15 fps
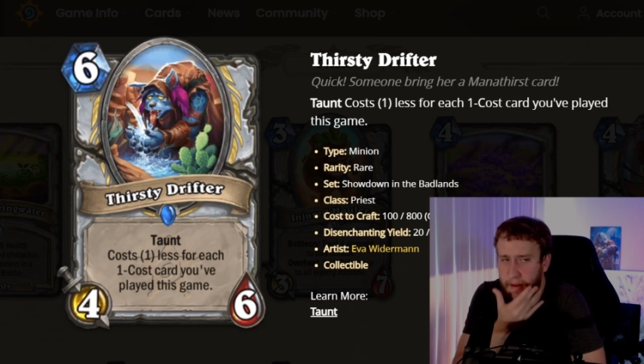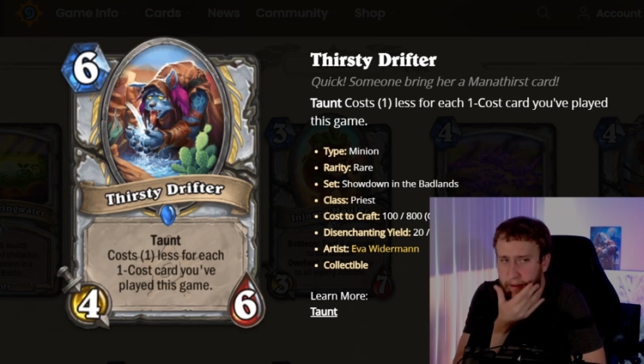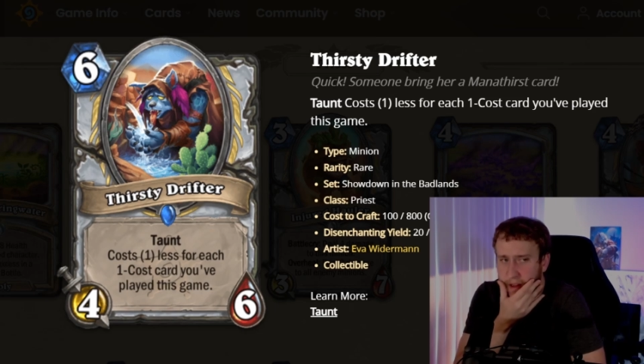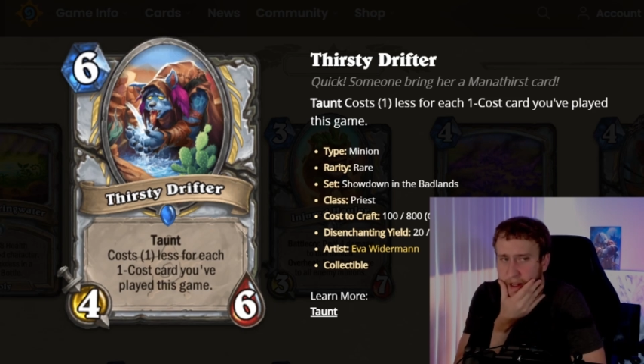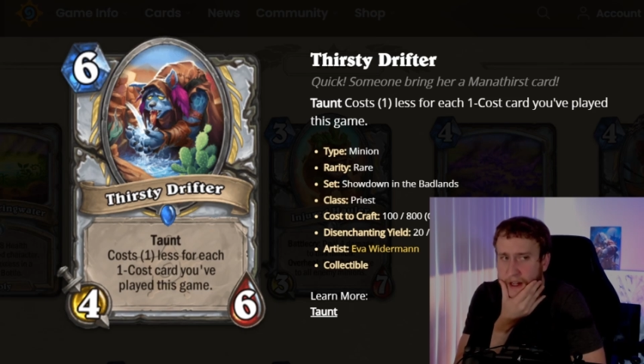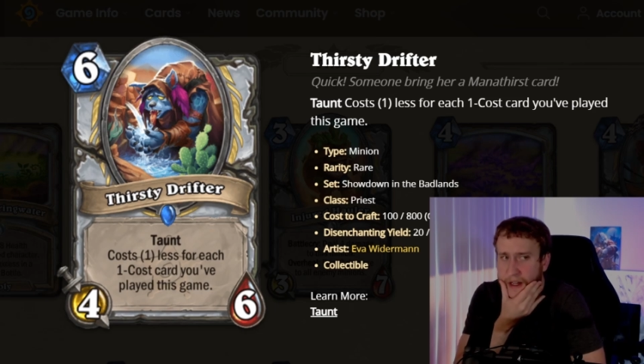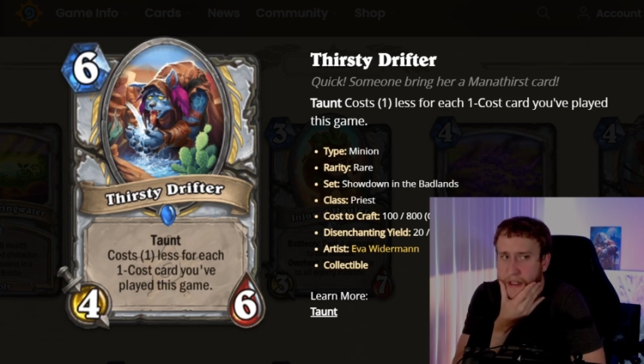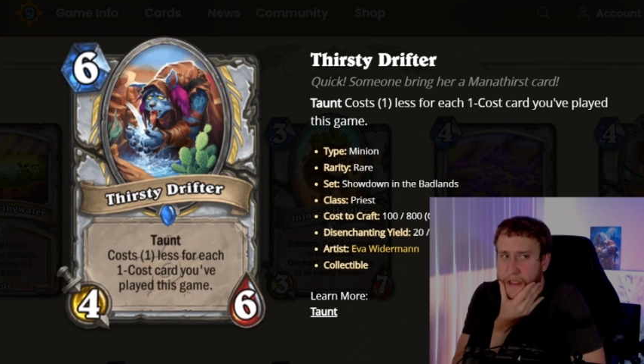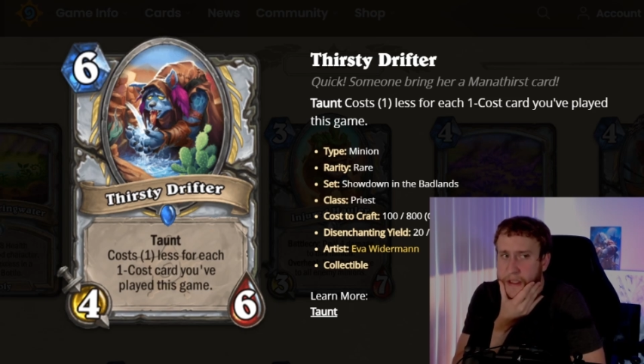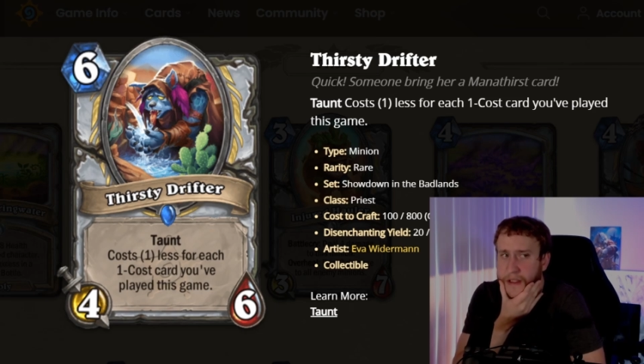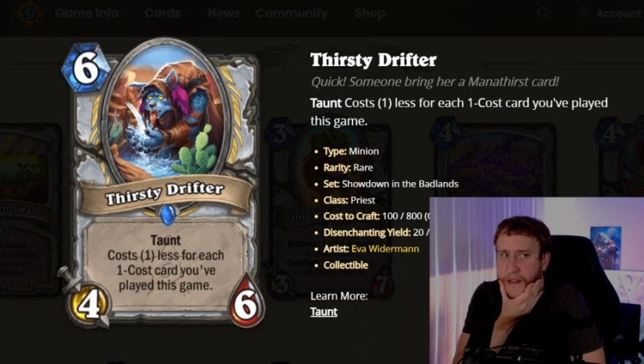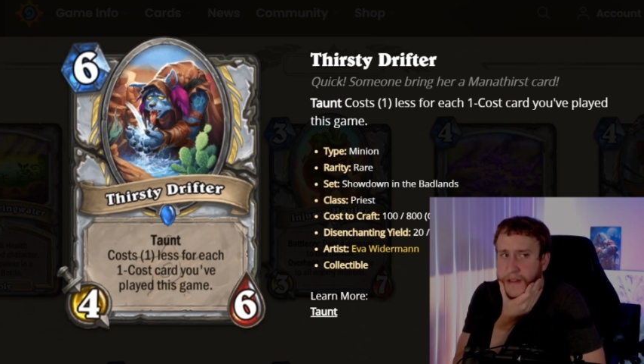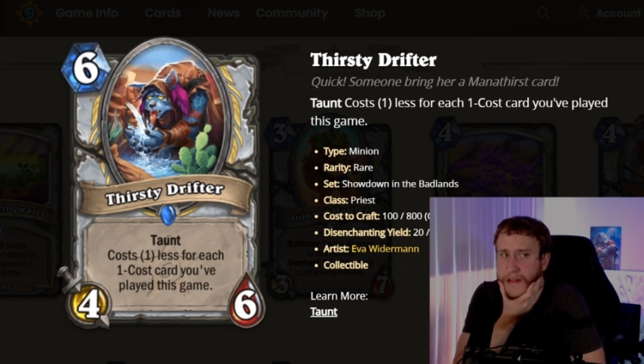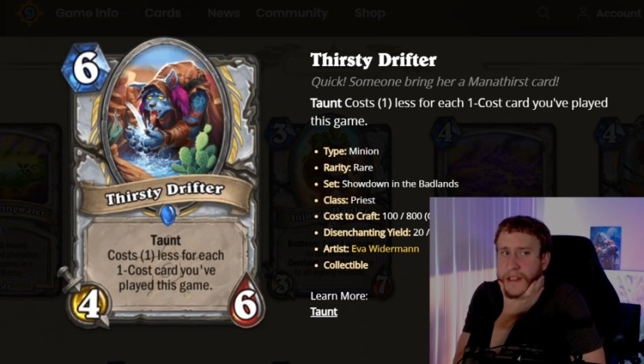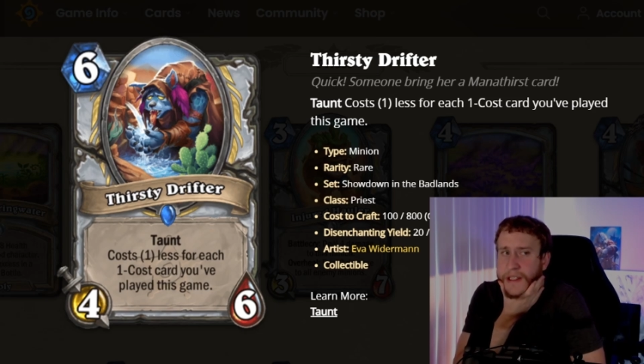yeah,
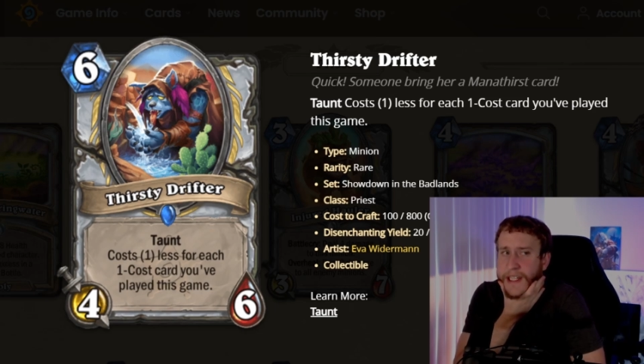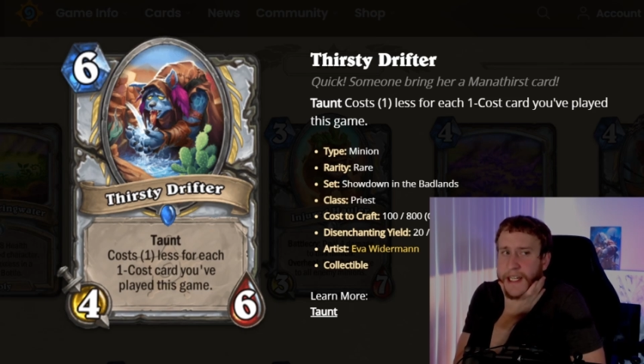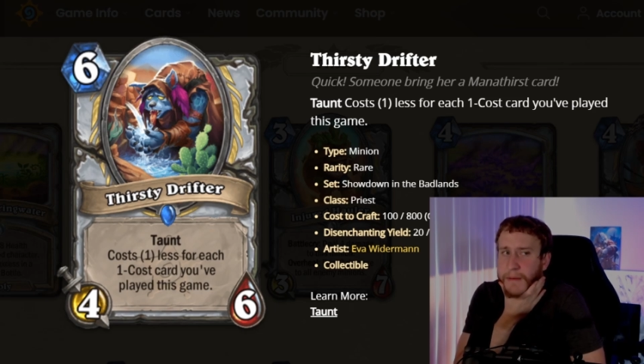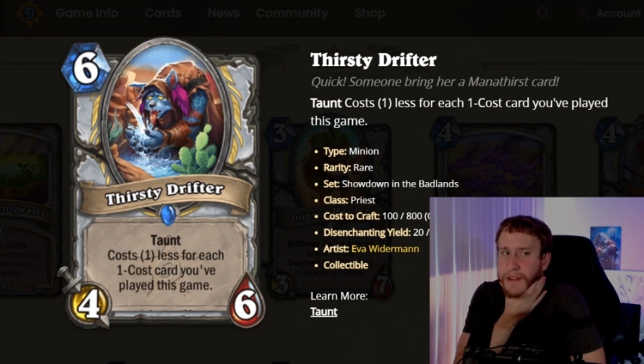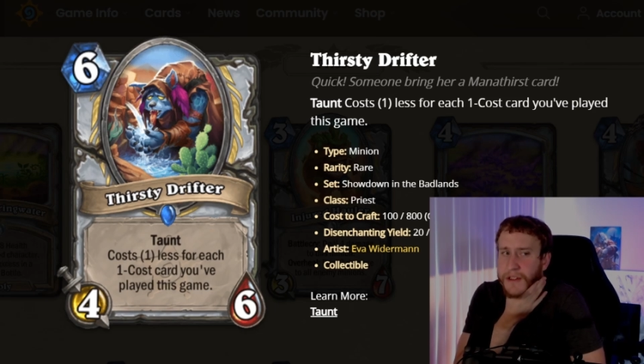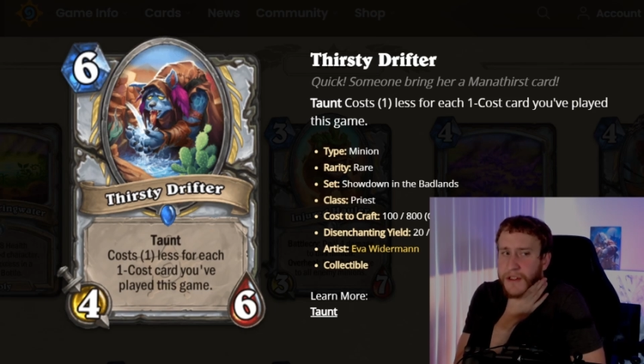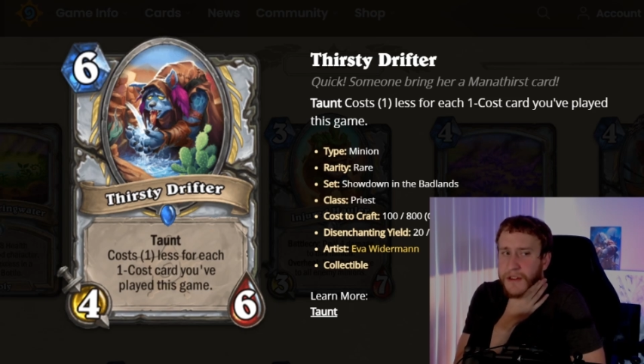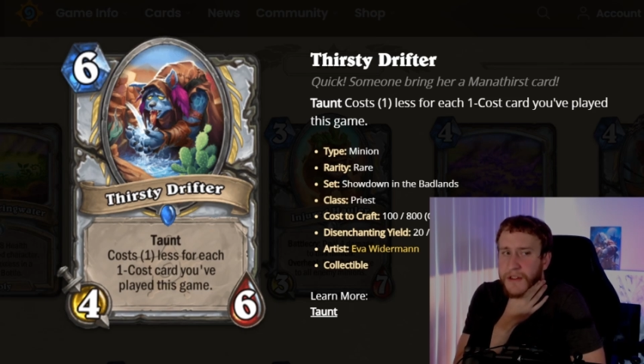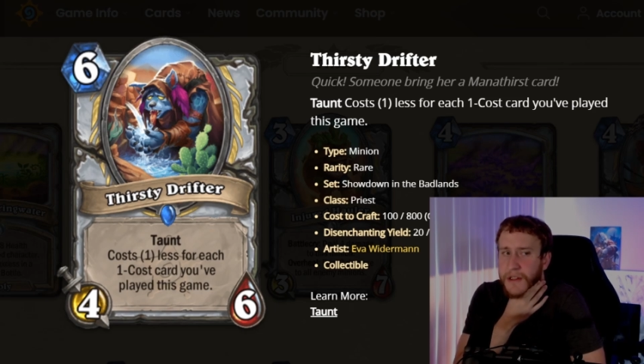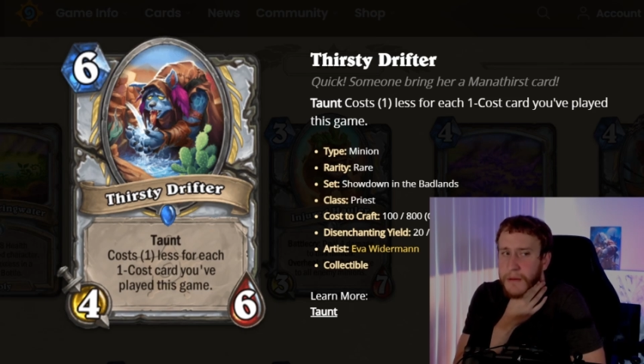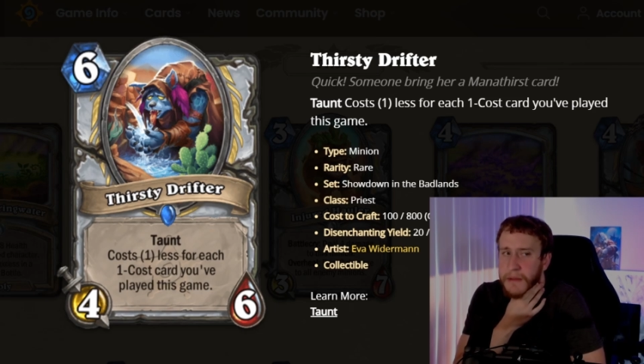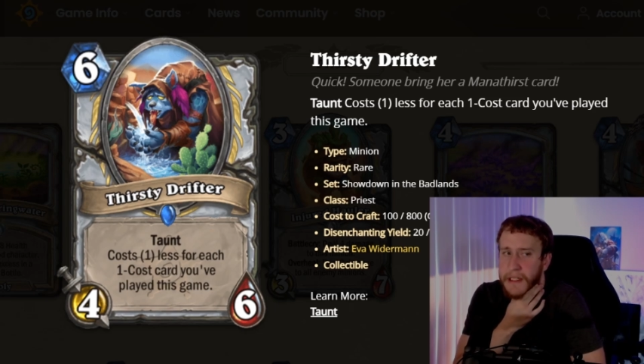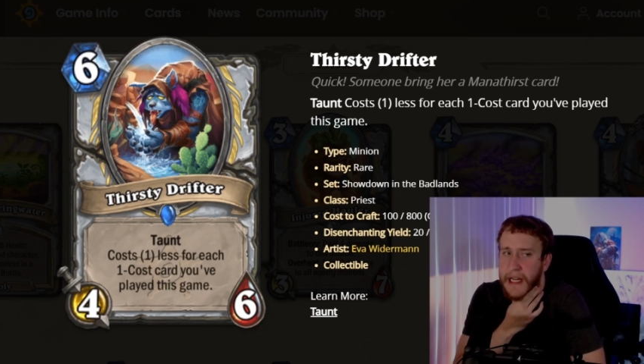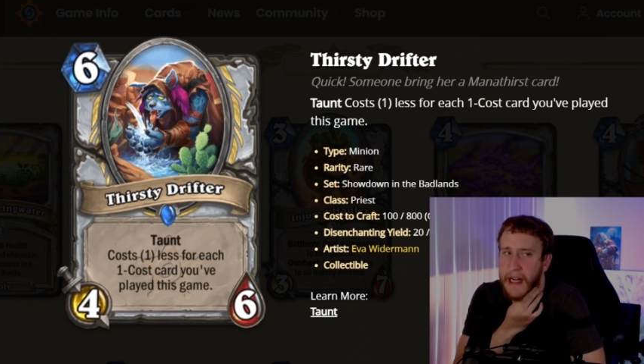the game is just gonna be